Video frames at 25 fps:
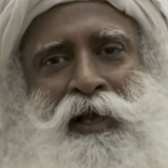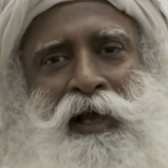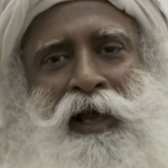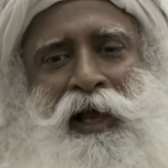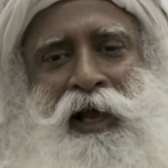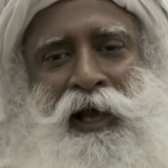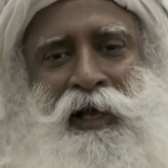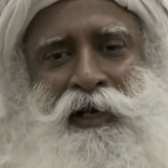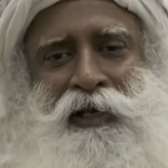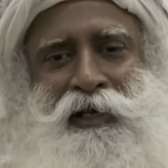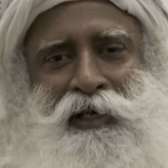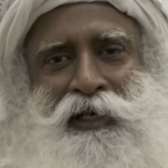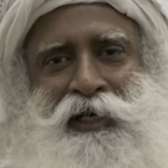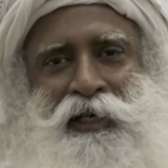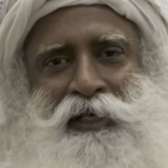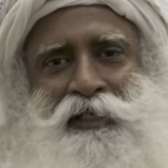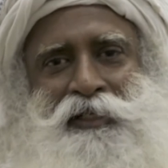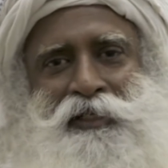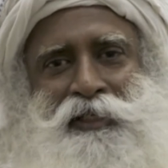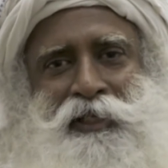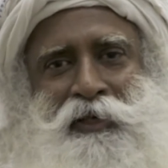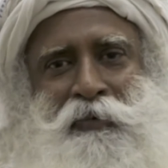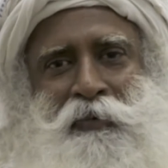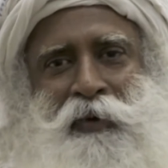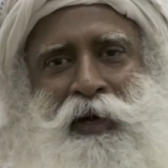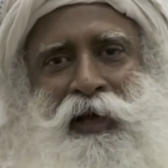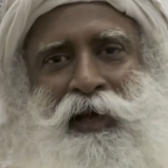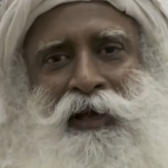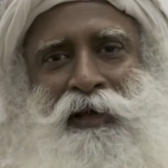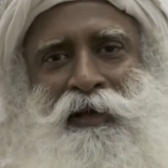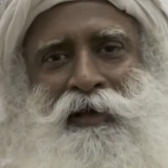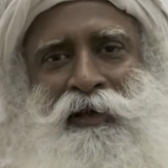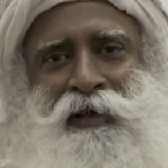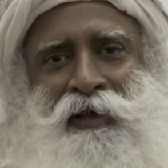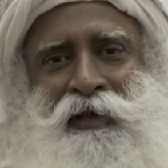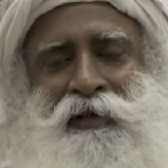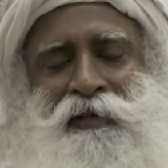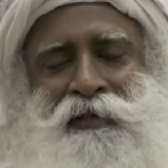and leads the
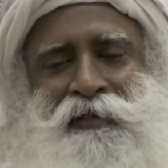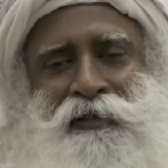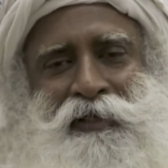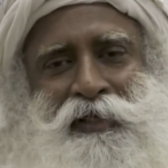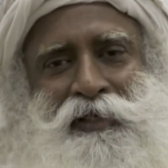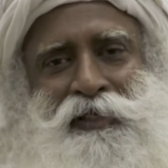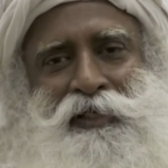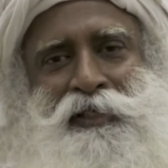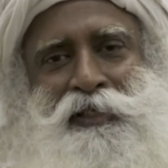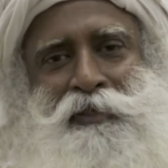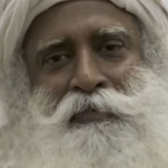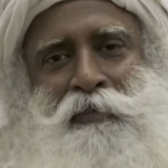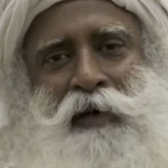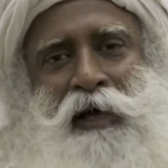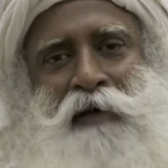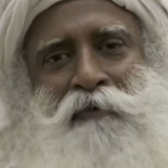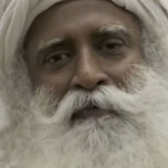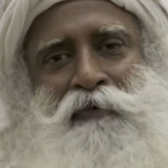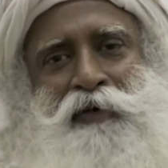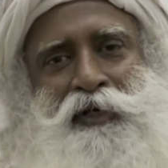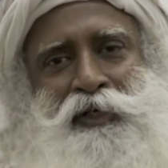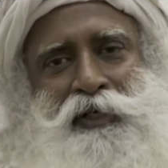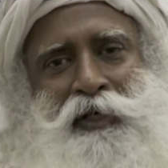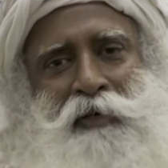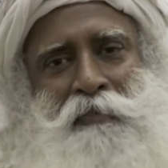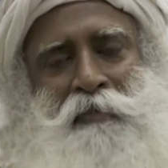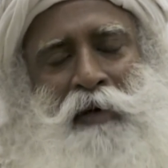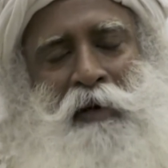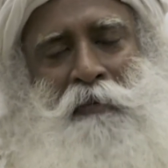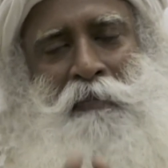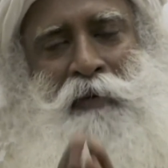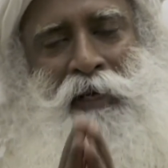way. This is my wish and my